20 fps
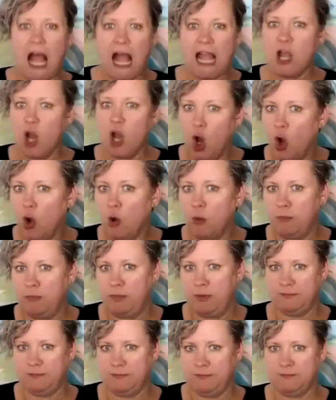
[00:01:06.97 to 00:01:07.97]
I
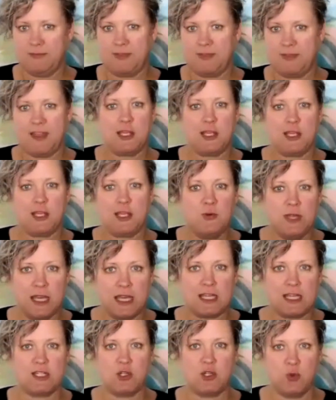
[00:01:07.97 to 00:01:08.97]
hope that you
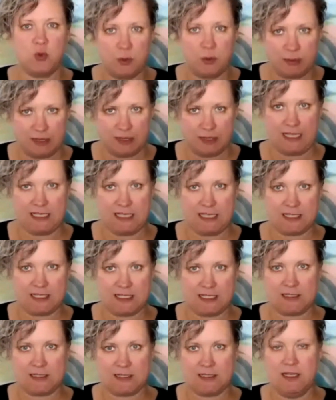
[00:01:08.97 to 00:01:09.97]
get to a
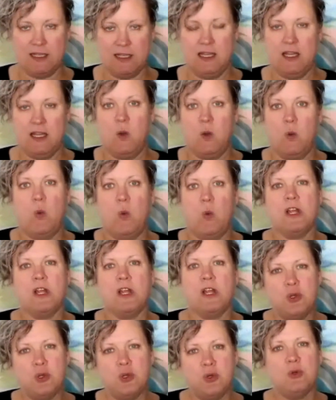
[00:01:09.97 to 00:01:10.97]
place where
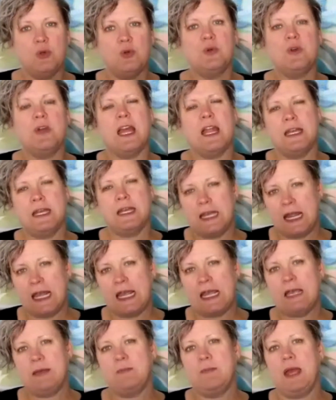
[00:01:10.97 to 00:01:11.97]
you can
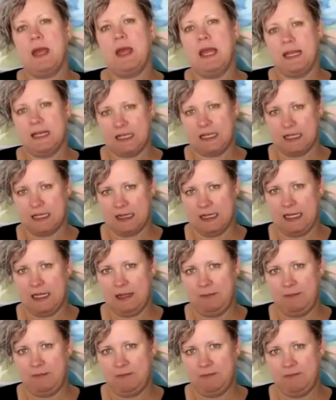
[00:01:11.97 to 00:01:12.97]
name and
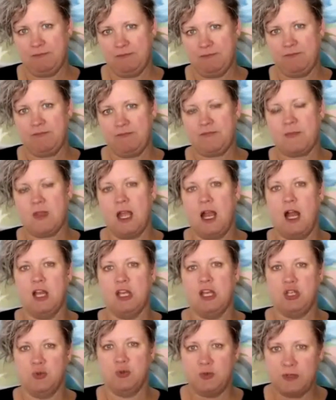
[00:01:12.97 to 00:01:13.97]
claim a
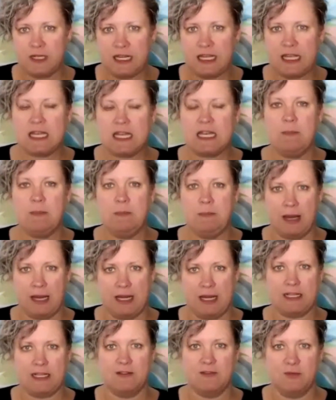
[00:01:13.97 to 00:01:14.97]
unique
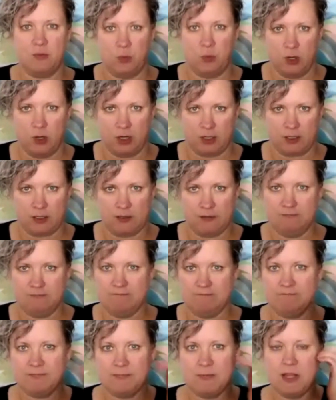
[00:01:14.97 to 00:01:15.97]
body of work.
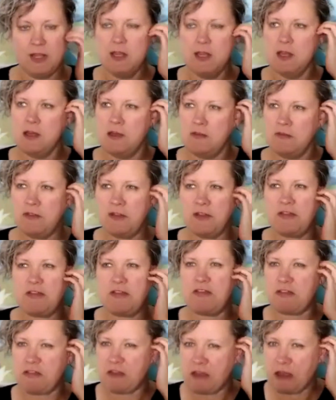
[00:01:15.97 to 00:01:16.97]
The
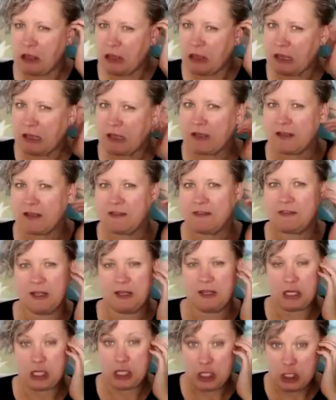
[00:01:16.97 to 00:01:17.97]
thing
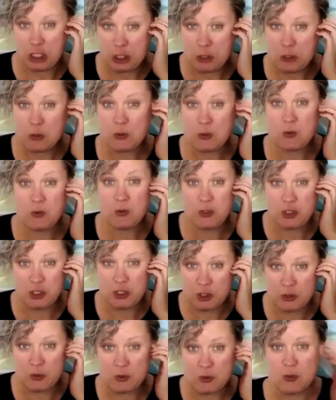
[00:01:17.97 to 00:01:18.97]
that you
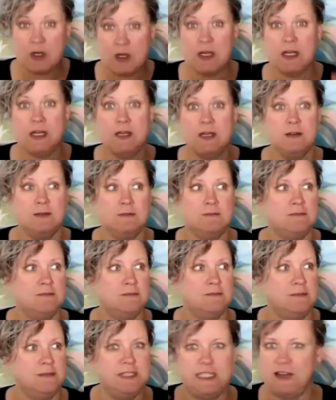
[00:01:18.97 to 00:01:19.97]
do
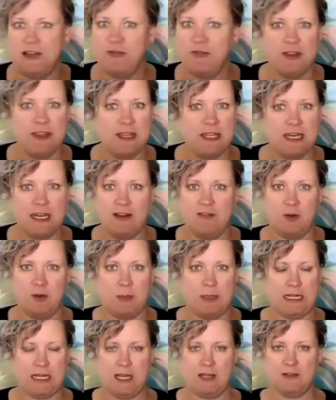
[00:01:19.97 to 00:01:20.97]
different than
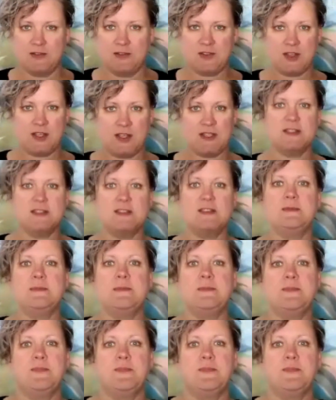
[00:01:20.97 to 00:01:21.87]
everybody else's.